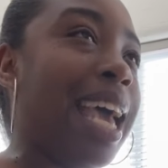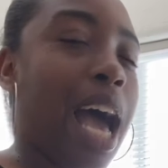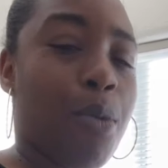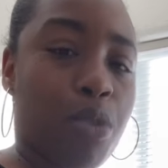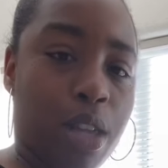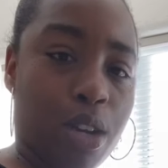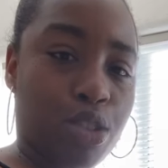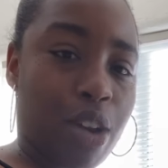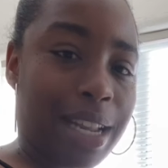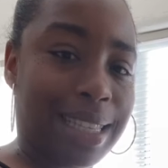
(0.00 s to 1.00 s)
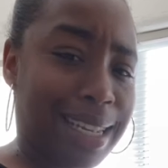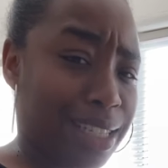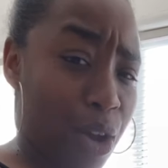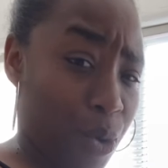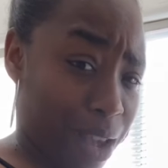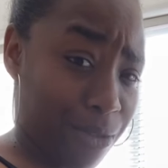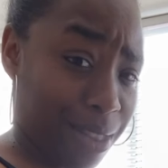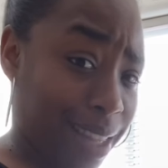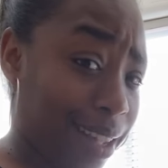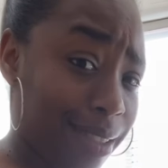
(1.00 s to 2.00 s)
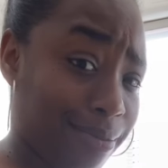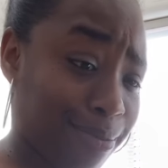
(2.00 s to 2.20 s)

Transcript: i'm really gonna try to touch on everything